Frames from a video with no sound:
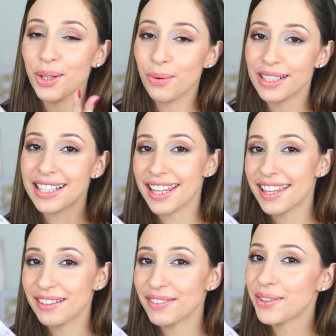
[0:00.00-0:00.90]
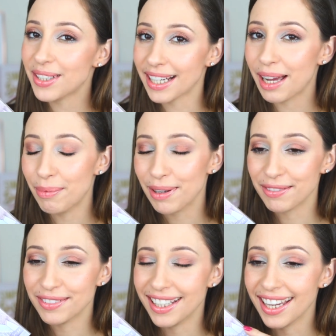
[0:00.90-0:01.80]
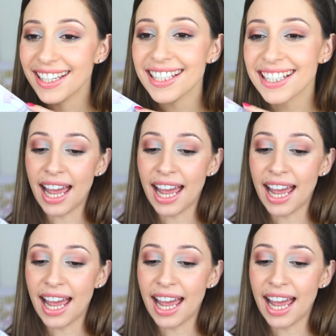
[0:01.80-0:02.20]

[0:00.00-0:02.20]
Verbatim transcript: You will see the review in a couple of days.